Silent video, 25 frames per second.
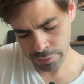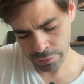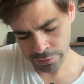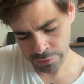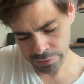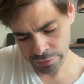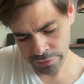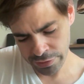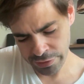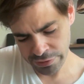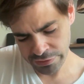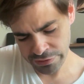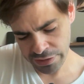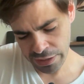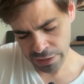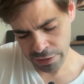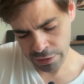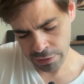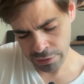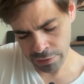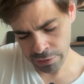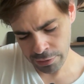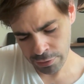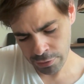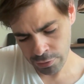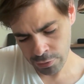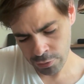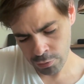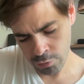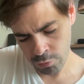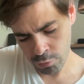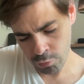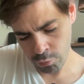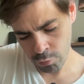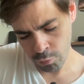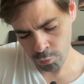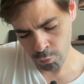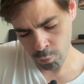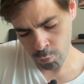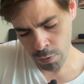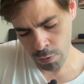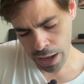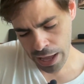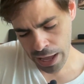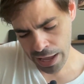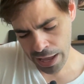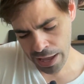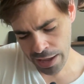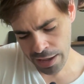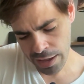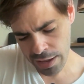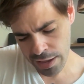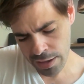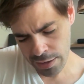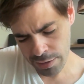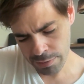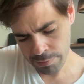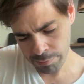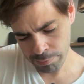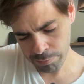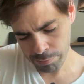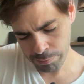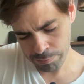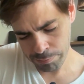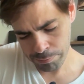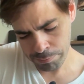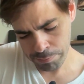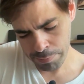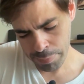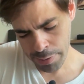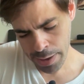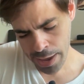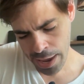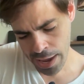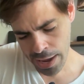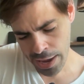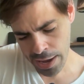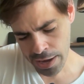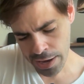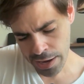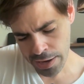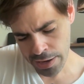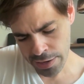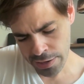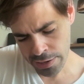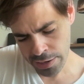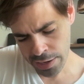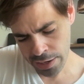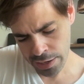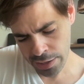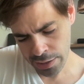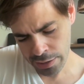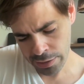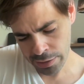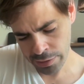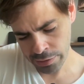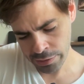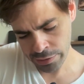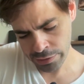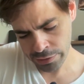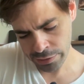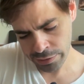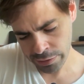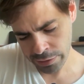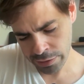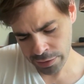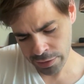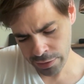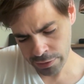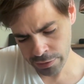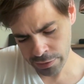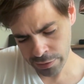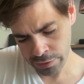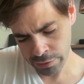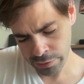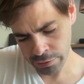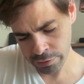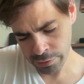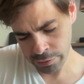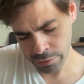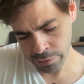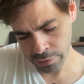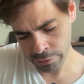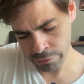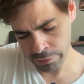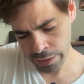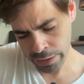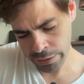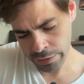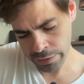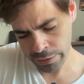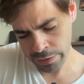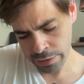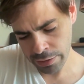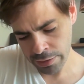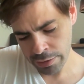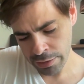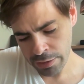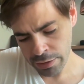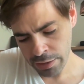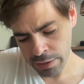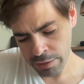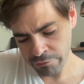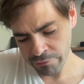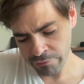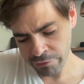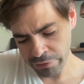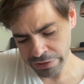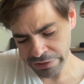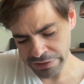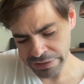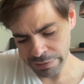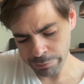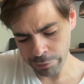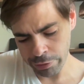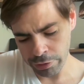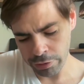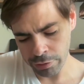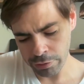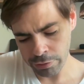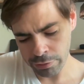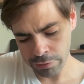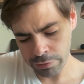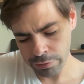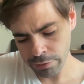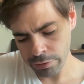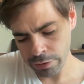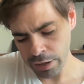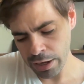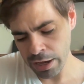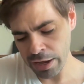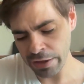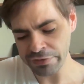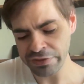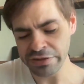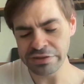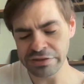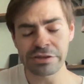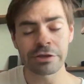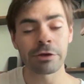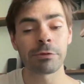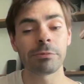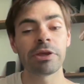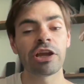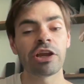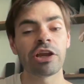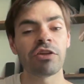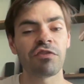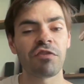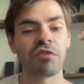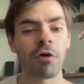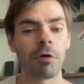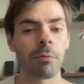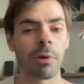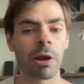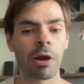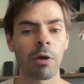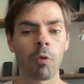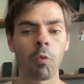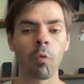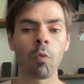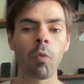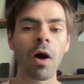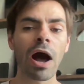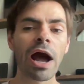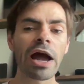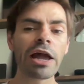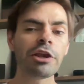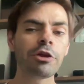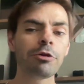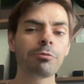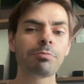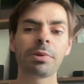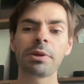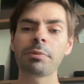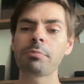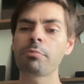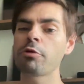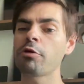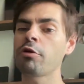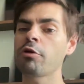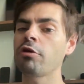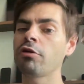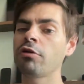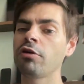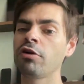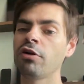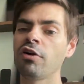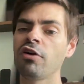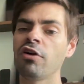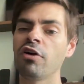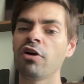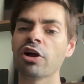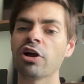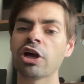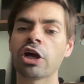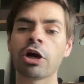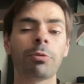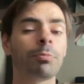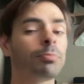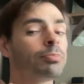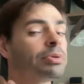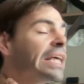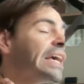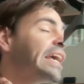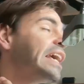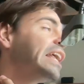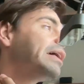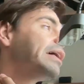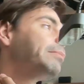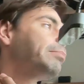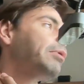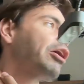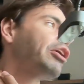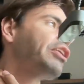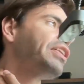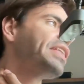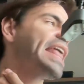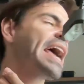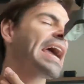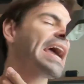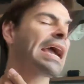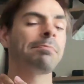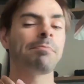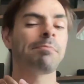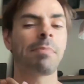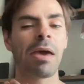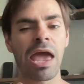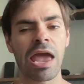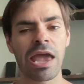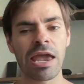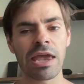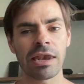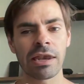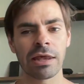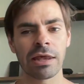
These are why, pain, here, all right? For example, this could be another format. Why do people complain about neck pain?